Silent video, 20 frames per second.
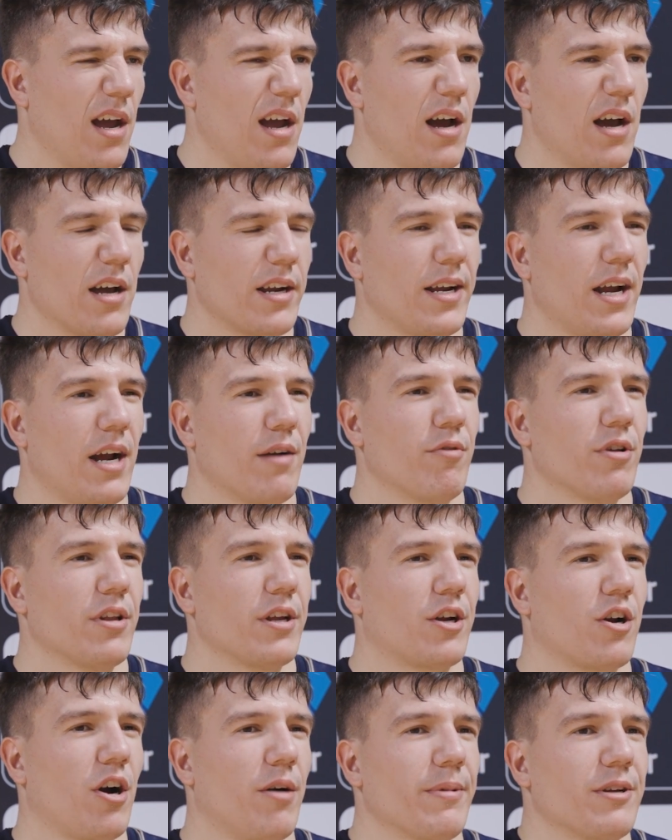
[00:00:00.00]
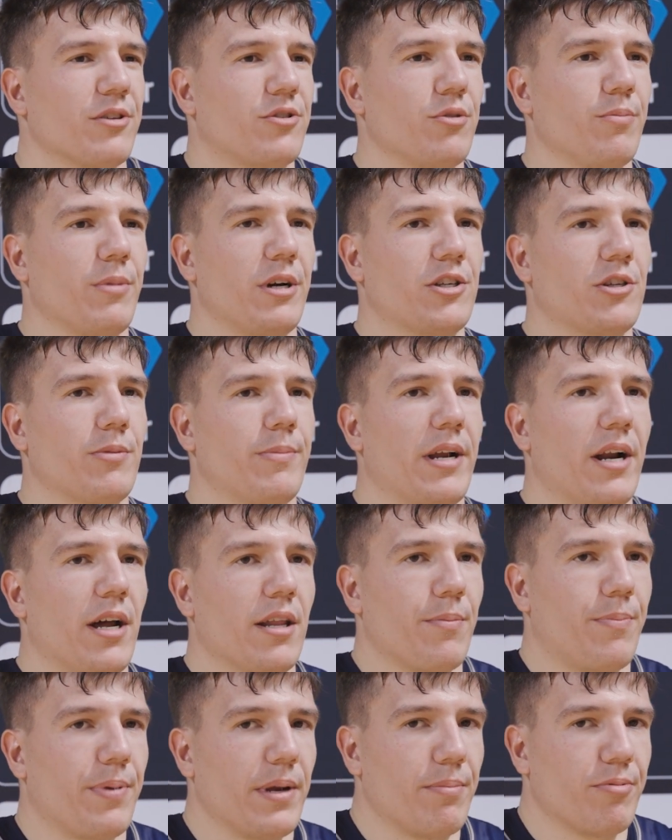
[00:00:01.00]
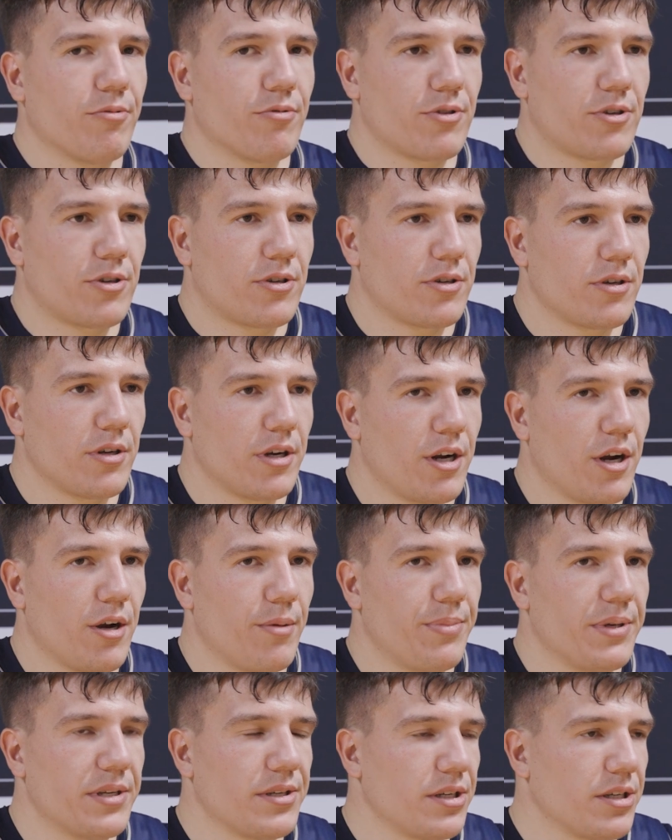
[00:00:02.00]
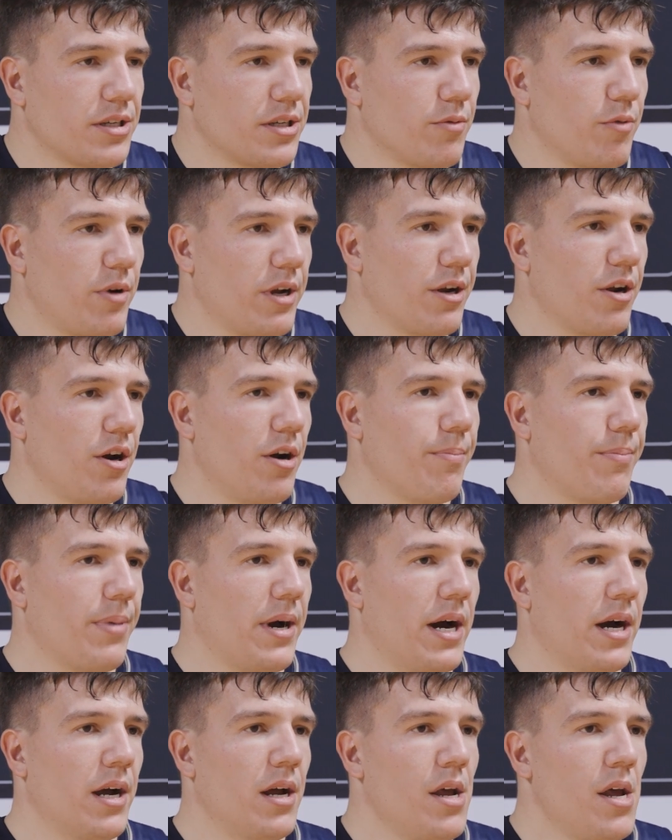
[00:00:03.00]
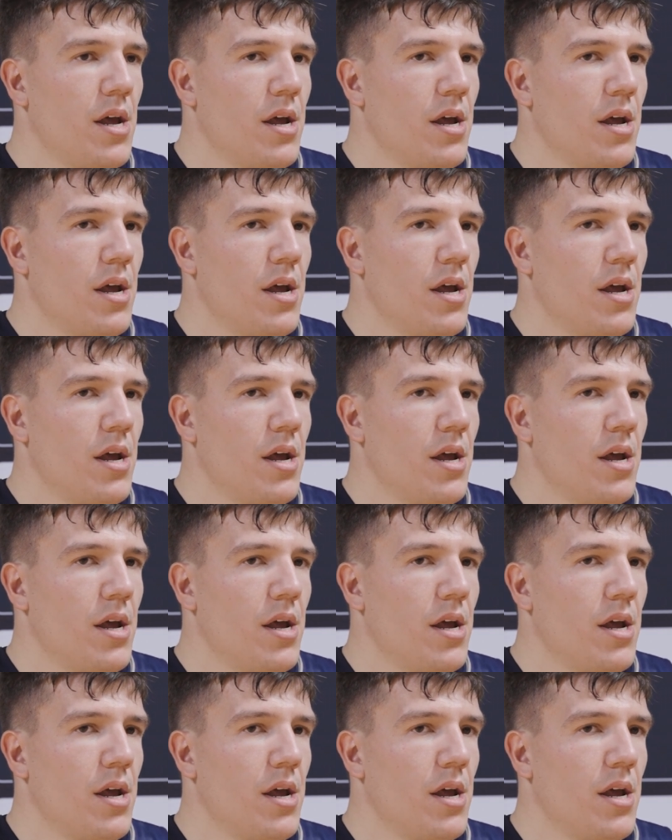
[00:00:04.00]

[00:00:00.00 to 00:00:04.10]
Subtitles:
I can't really comment too much about other people's business and whatnot, but